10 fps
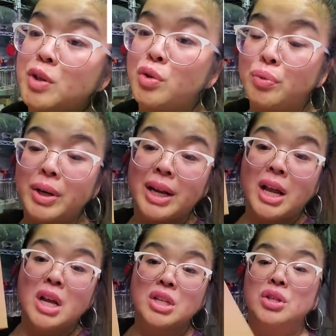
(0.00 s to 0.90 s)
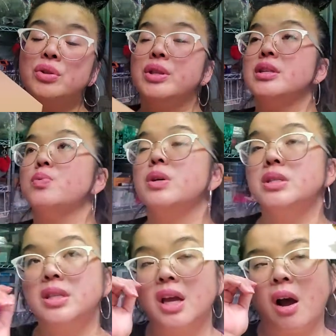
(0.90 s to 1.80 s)
tree. So this
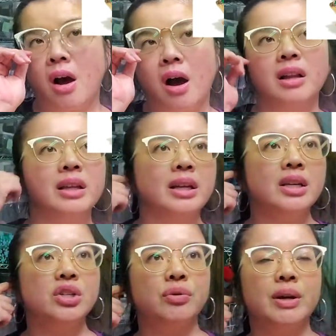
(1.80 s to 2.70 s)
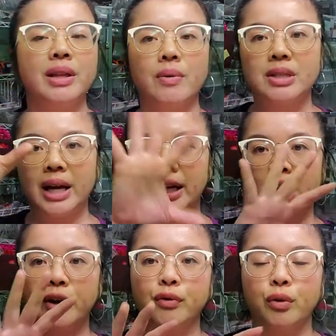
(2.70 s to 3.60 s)
was the holiday tree that was like
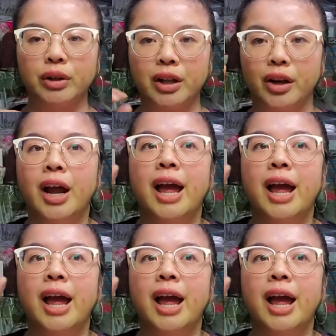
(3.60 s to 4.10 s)
kind of gold color,